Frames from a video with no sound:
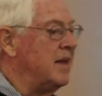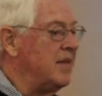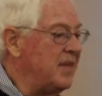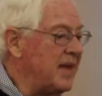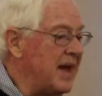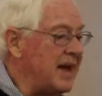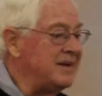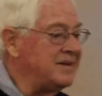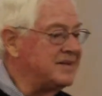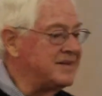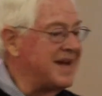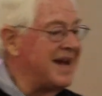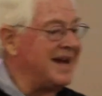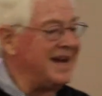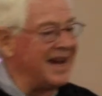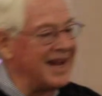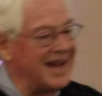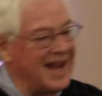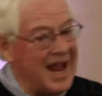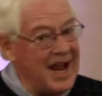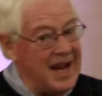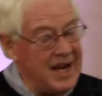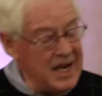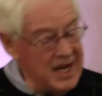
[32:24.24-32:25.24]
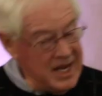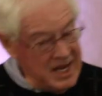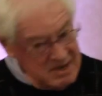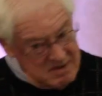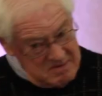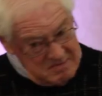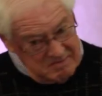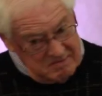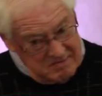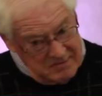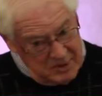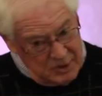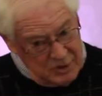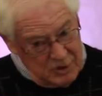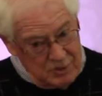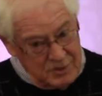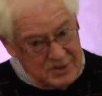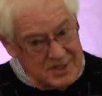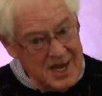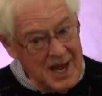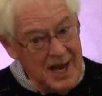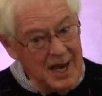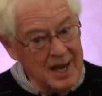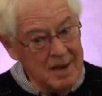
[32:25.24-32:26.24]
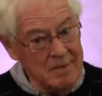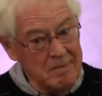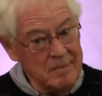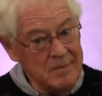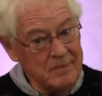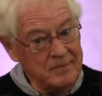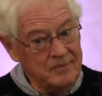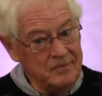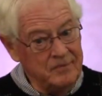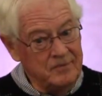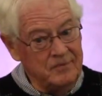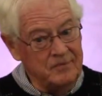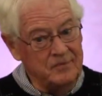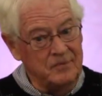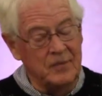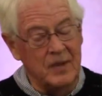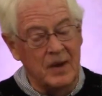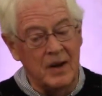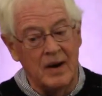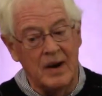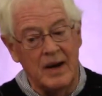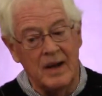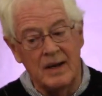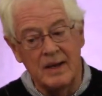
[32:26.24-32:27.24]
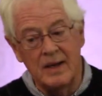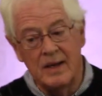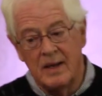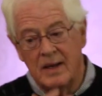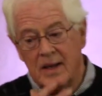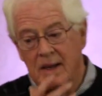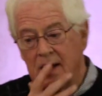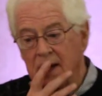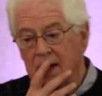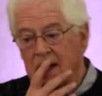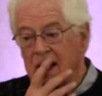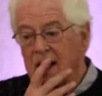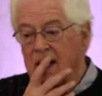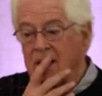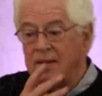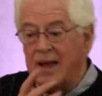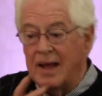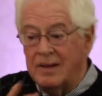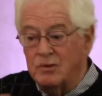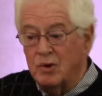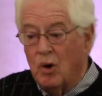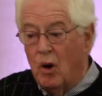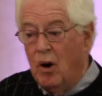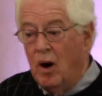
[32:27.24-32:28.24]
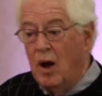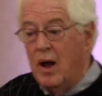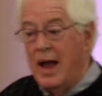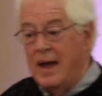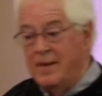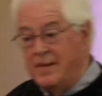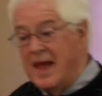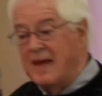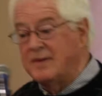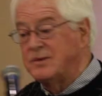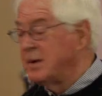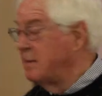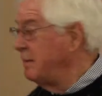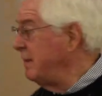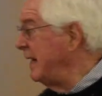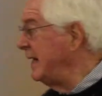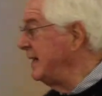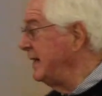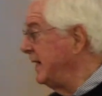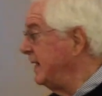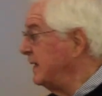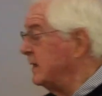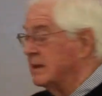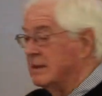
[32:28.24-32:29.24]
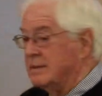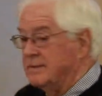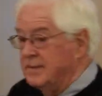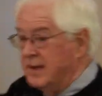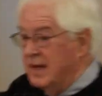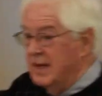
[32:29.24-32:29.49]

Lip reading: They say to Katie, you tell him. All right? That's a big deal.